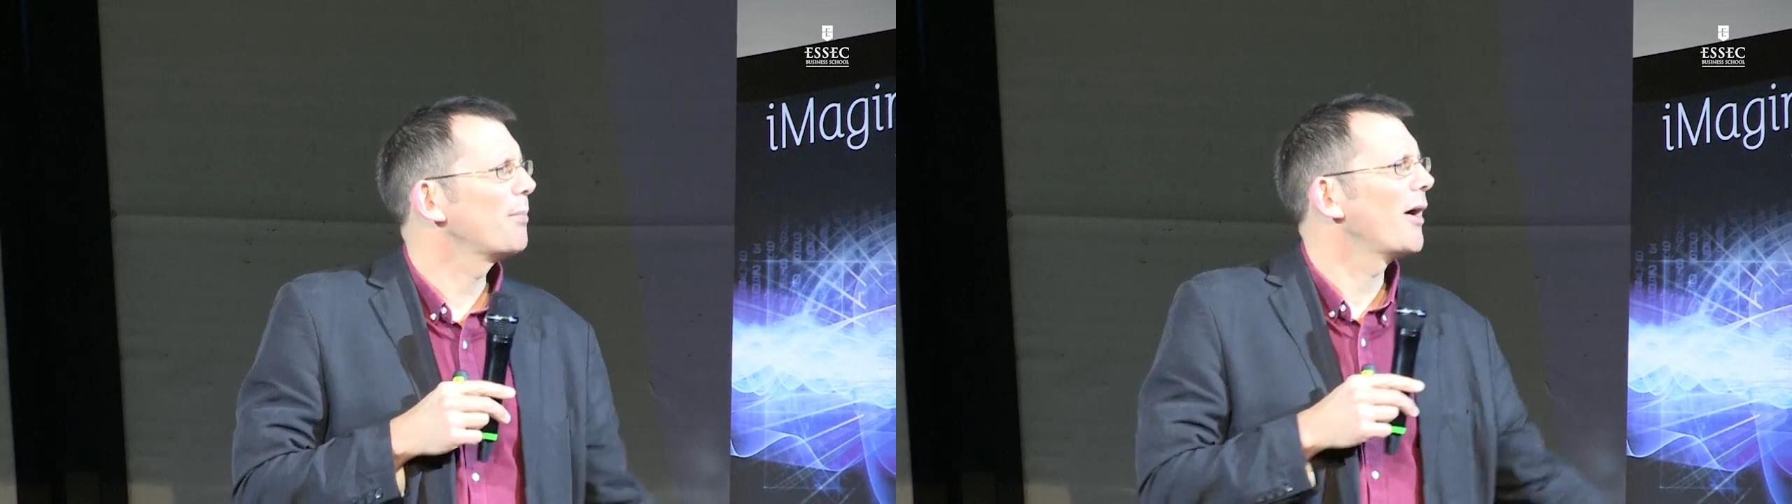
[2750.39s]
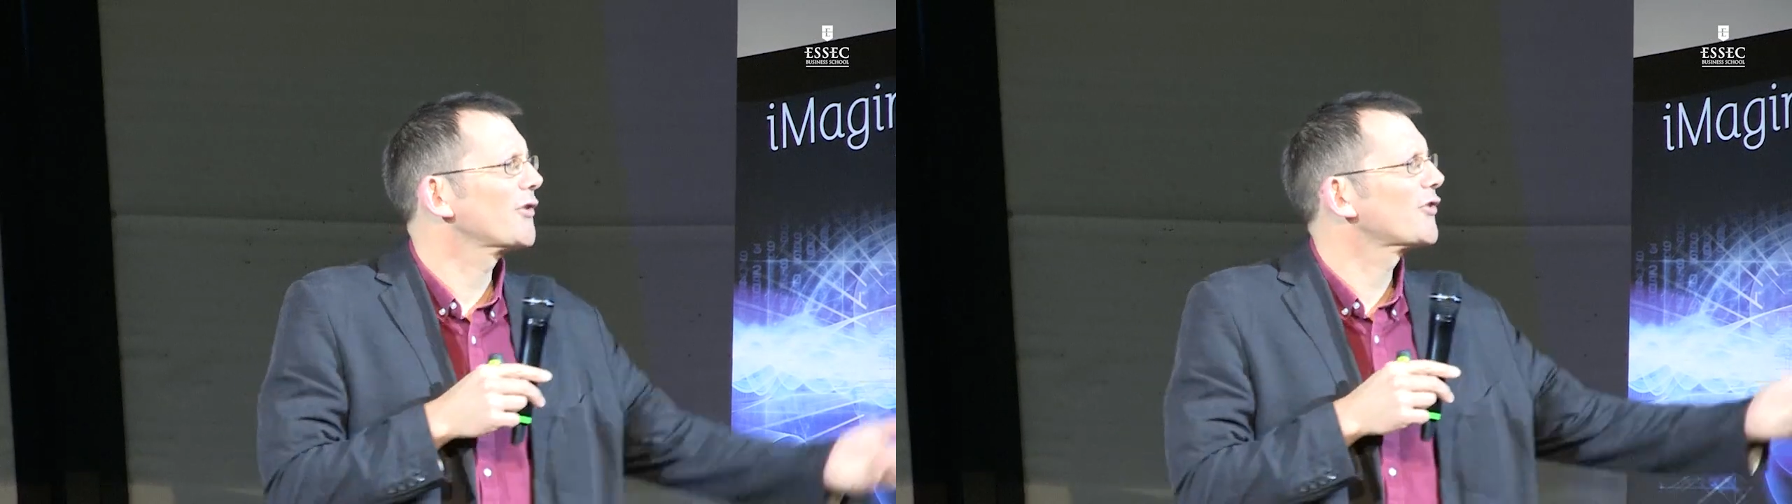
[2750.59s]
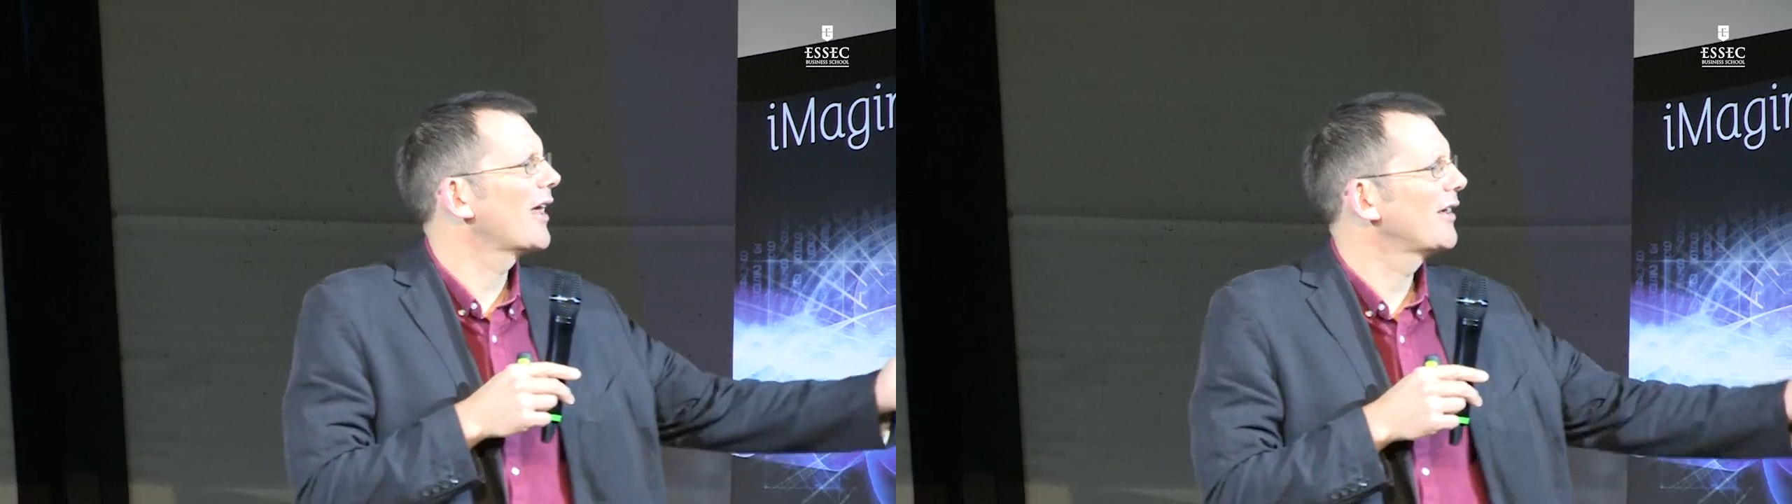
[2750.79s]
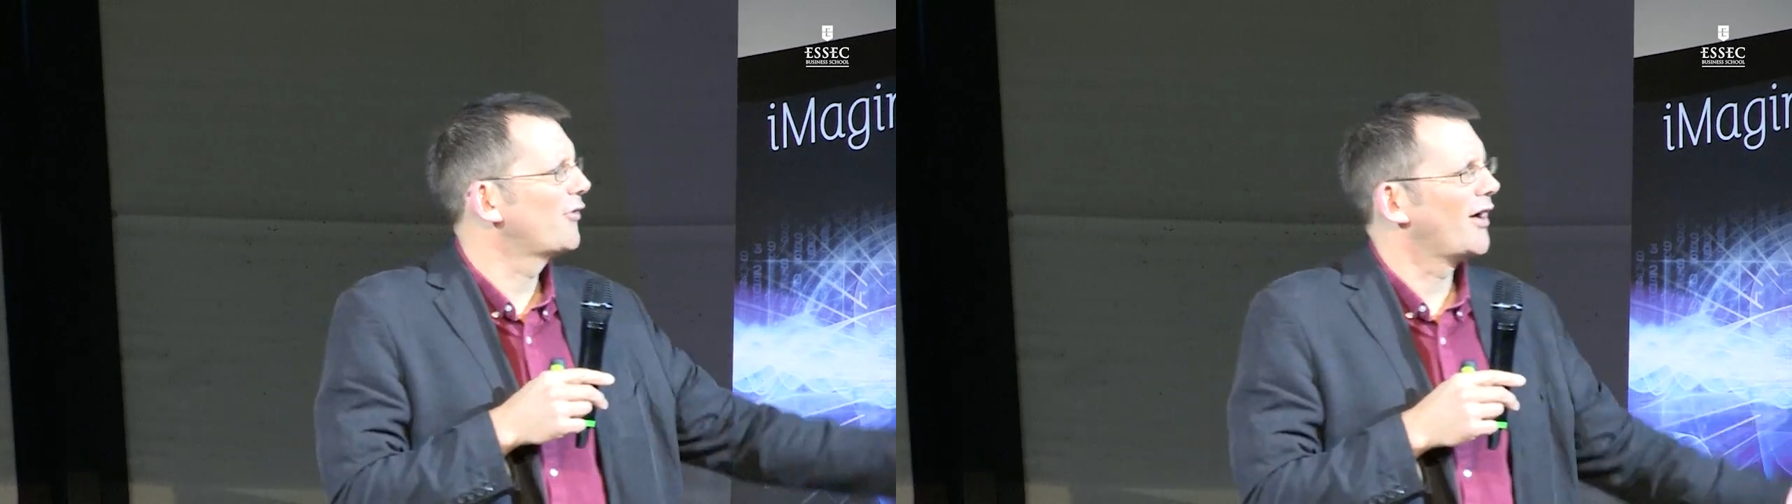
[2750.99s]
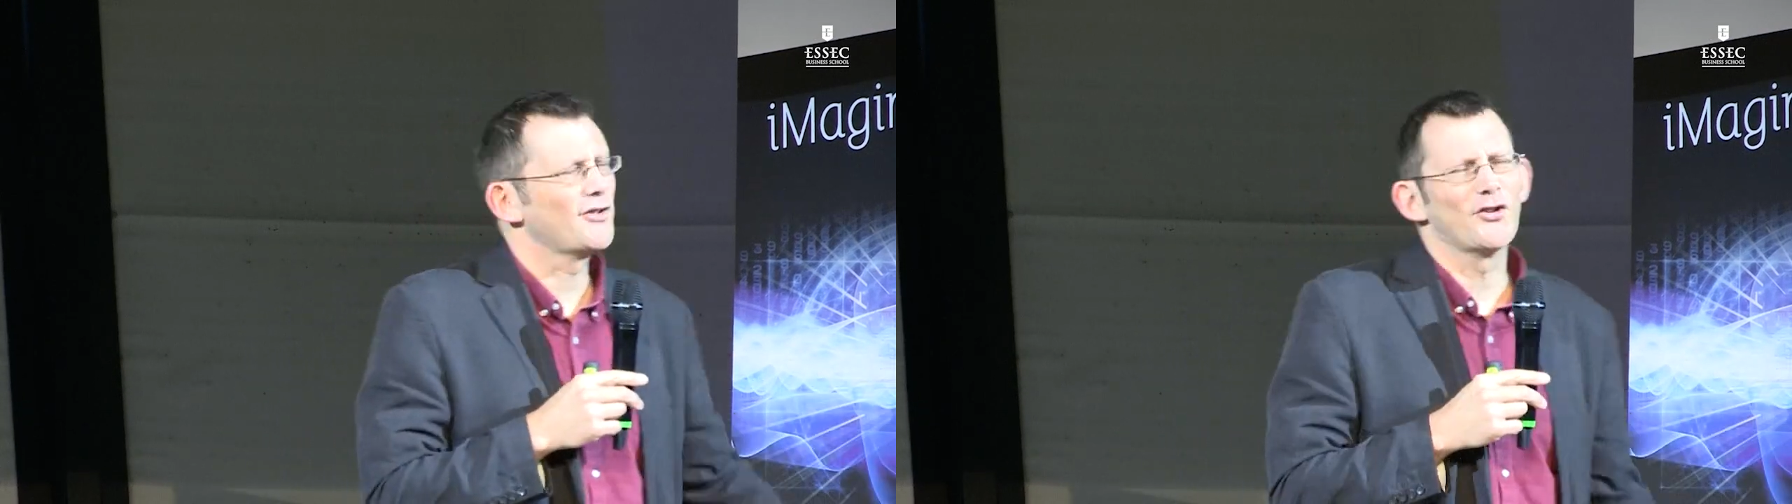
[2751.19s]
I passed that
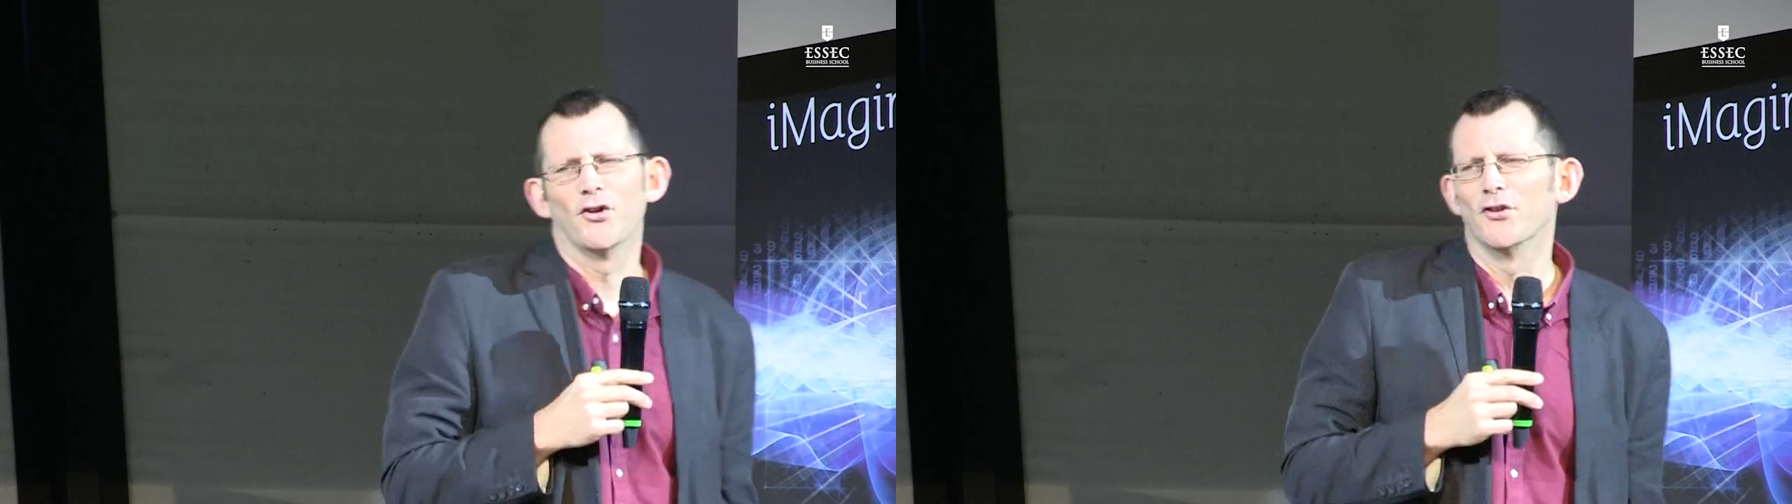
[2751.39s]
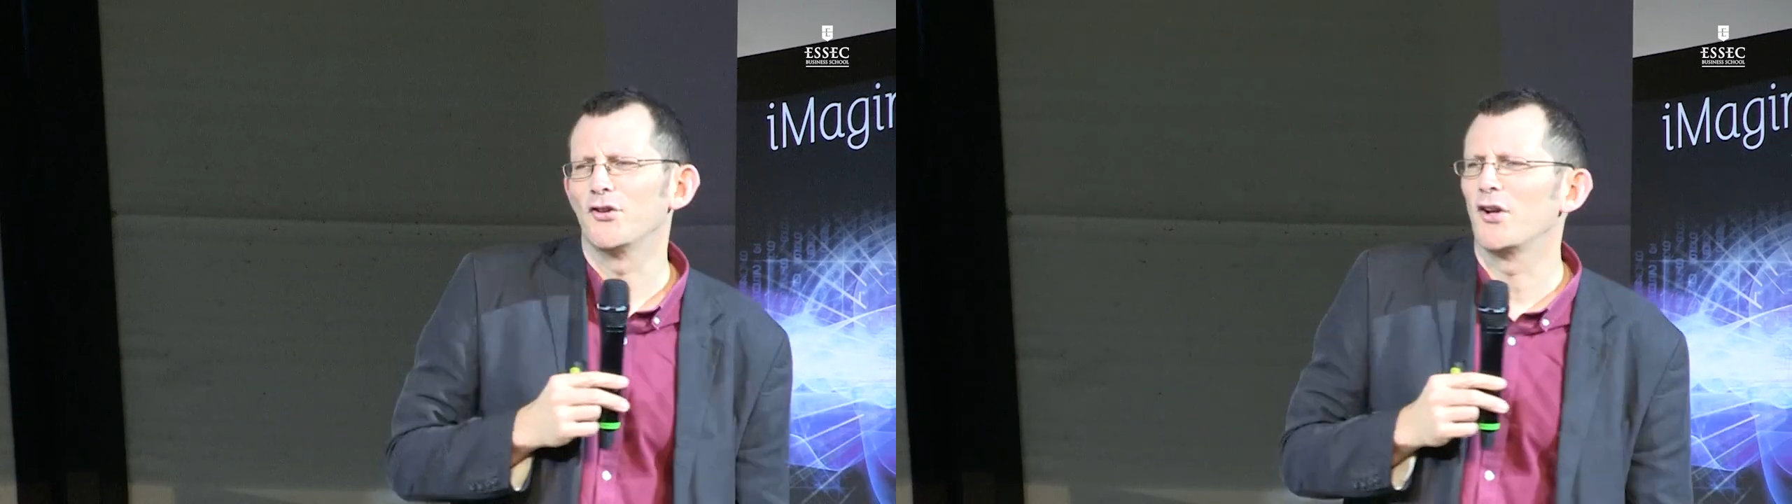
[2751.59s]
advice on.